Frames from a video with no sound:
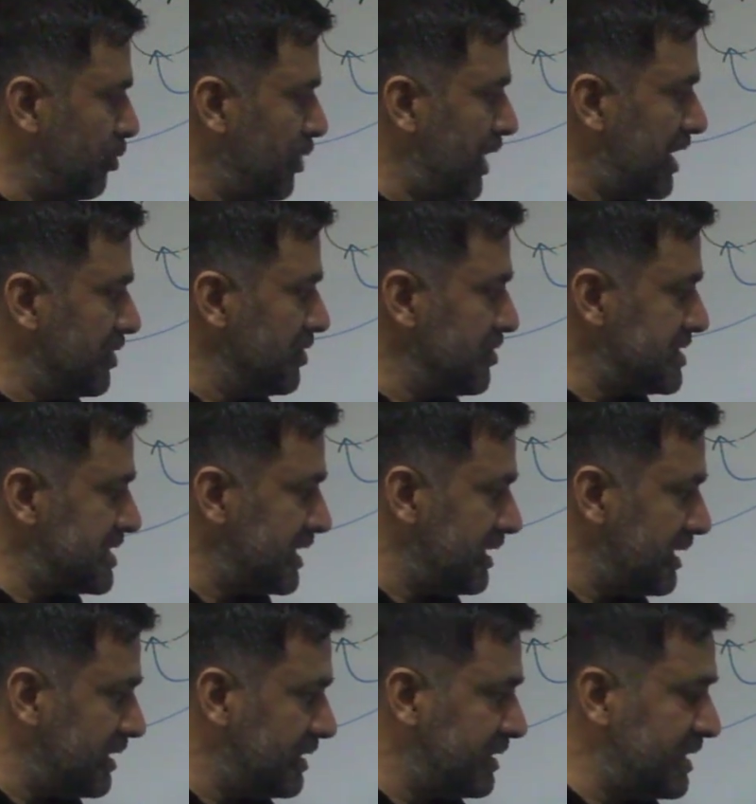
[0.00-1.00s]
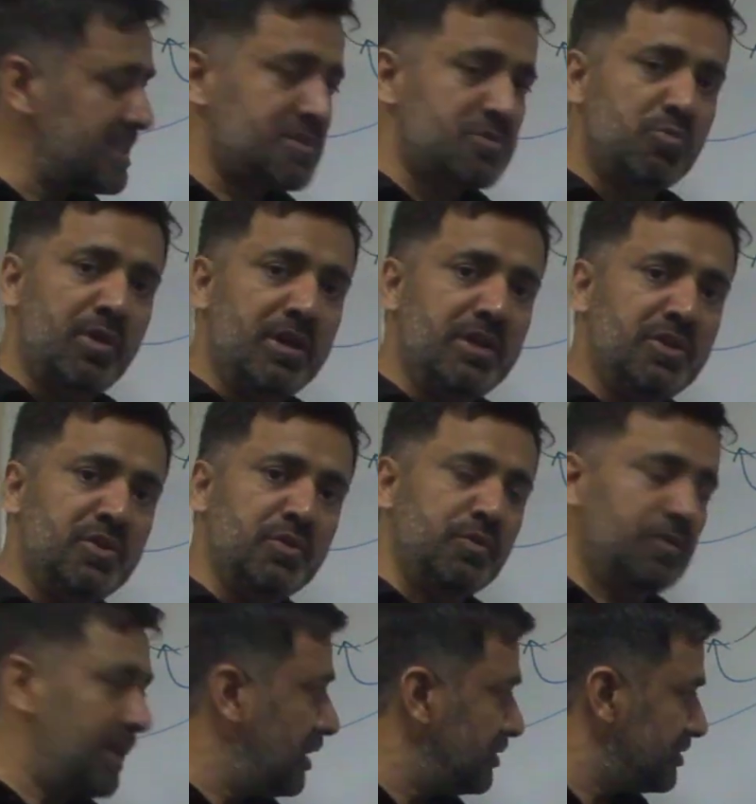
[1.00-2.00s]
we are using this one too.
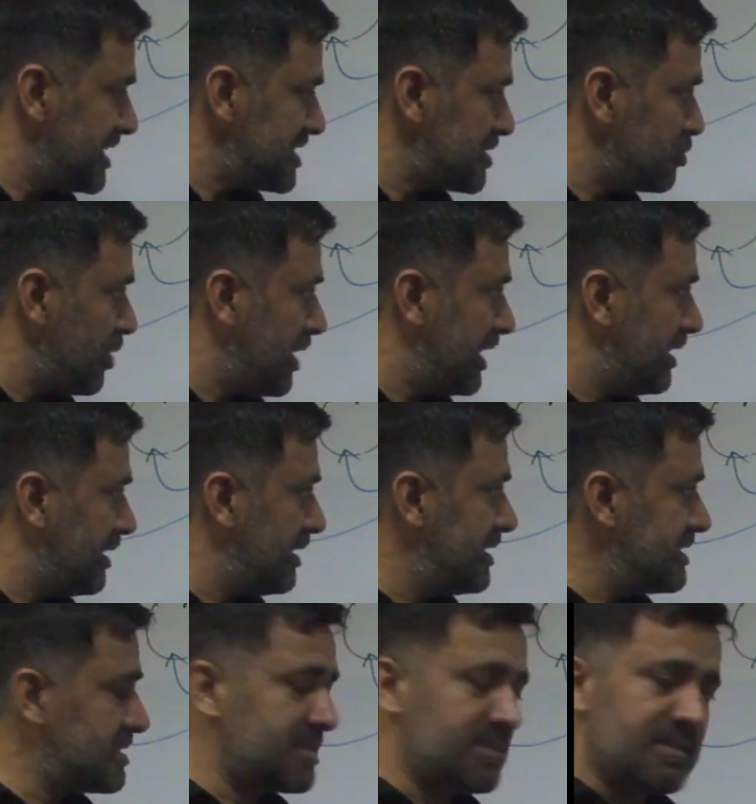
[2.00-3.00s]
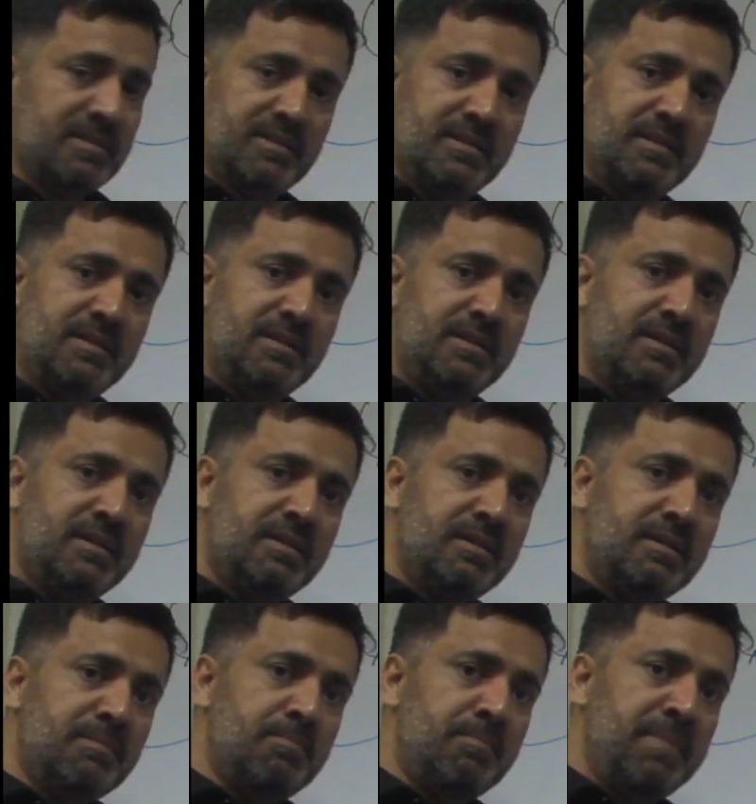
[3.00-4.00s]
Now this one is
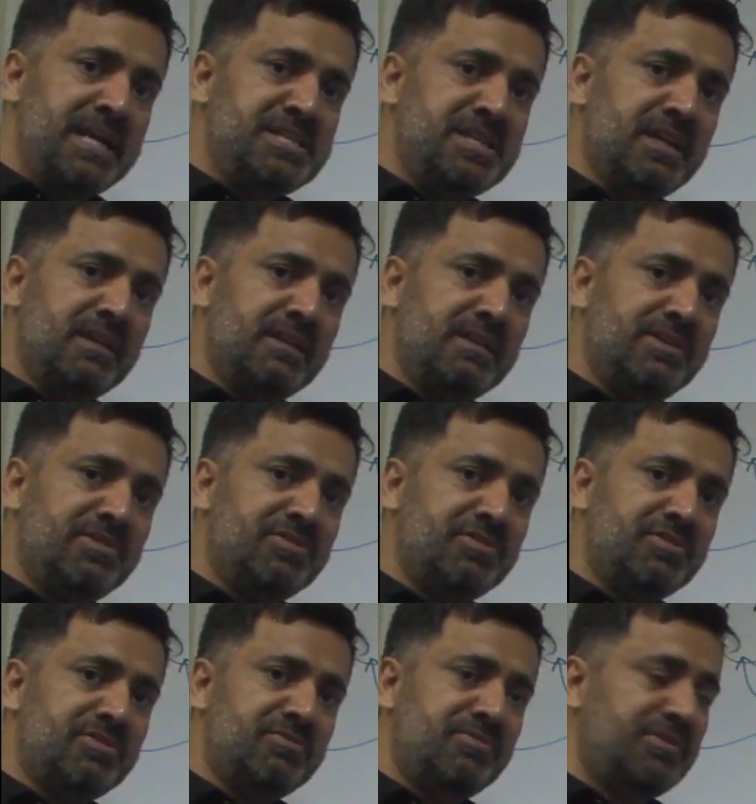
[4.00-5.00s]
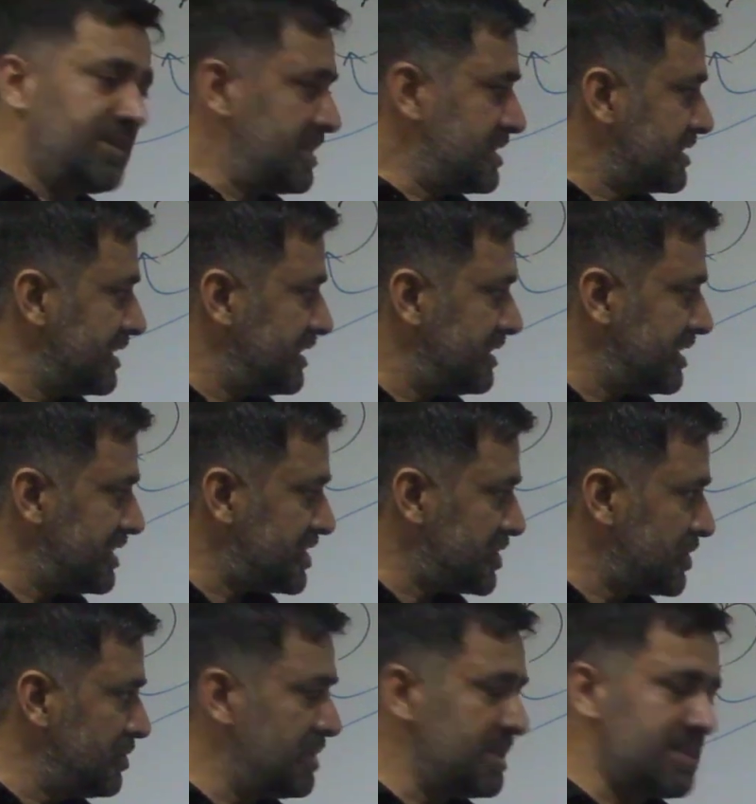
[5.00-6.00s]
matching this first, and this
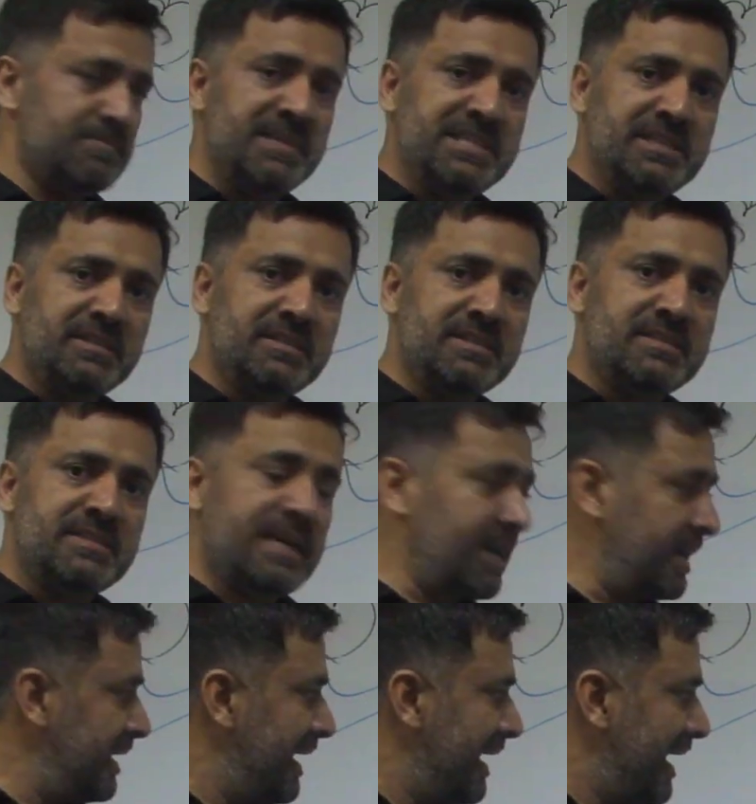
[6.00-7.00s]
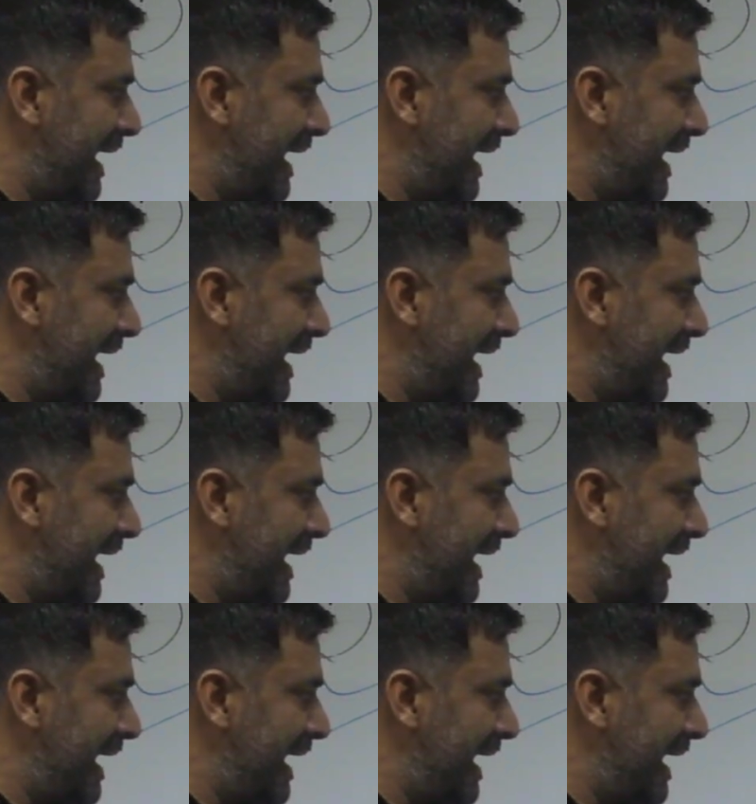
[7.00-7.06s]
two is matching the second.